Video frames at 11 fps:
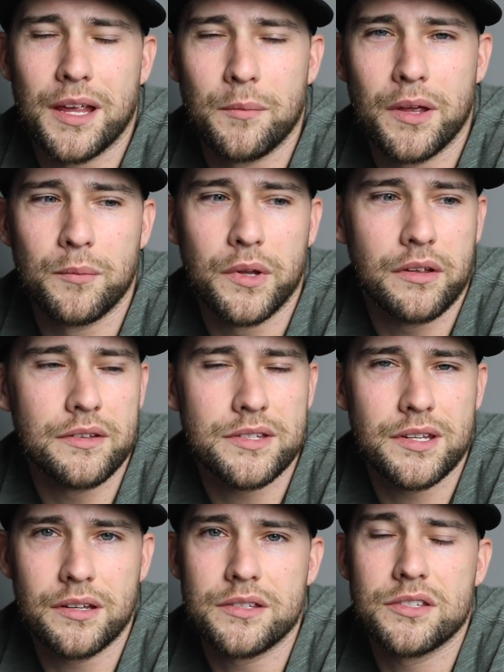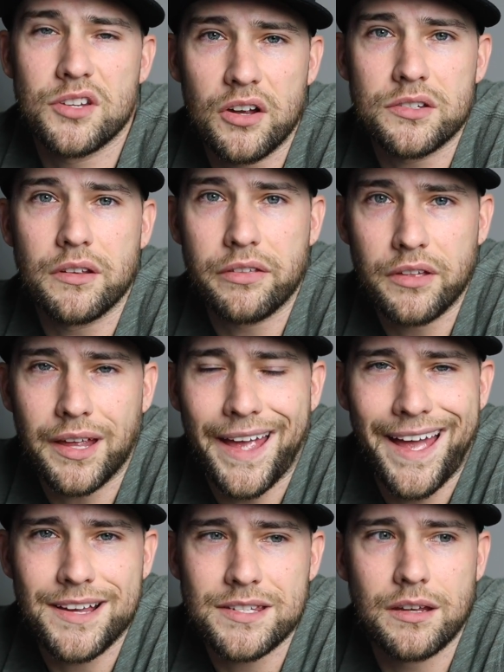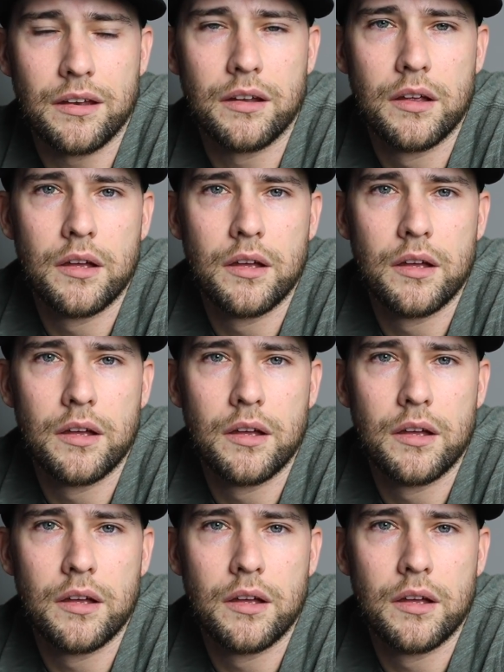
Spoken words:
came in because he had such a thick accent.